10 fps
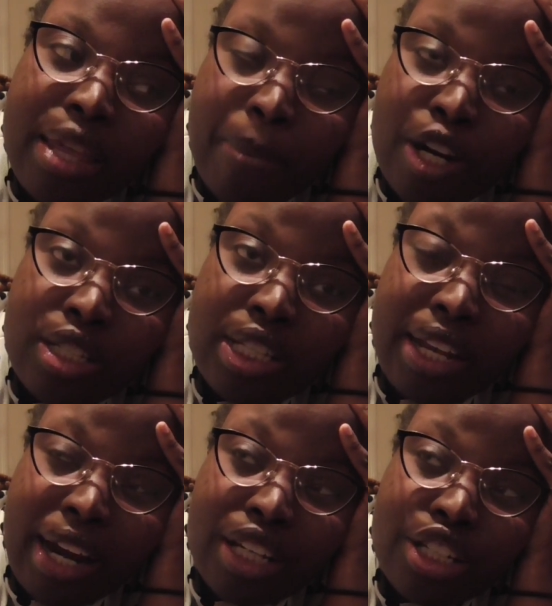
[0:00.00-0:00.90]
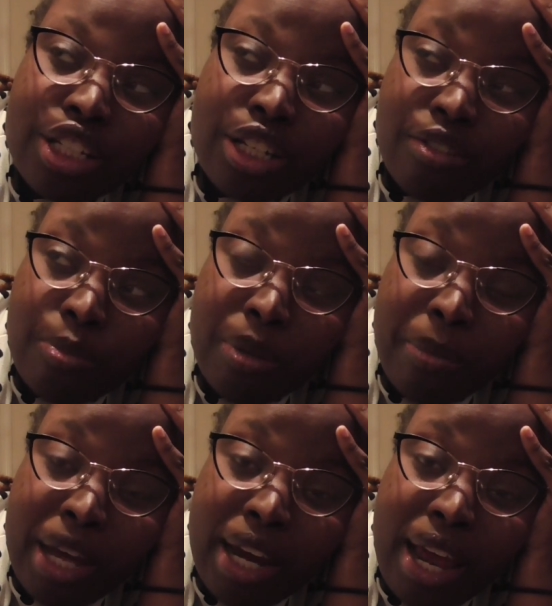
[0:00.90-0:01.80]
the person that I should have been
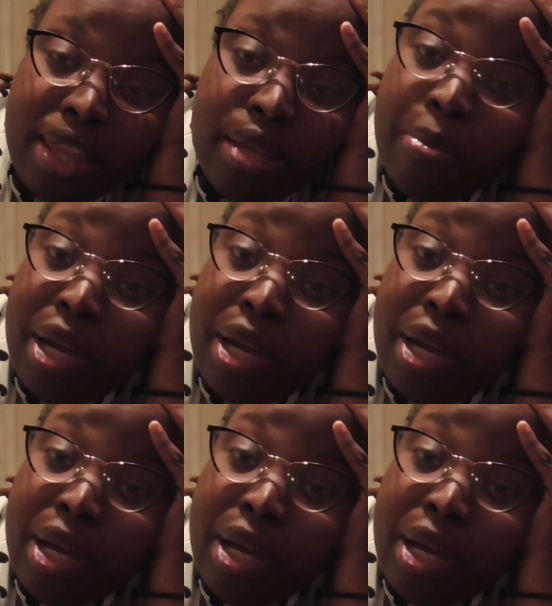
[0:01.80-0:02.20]
mad at, the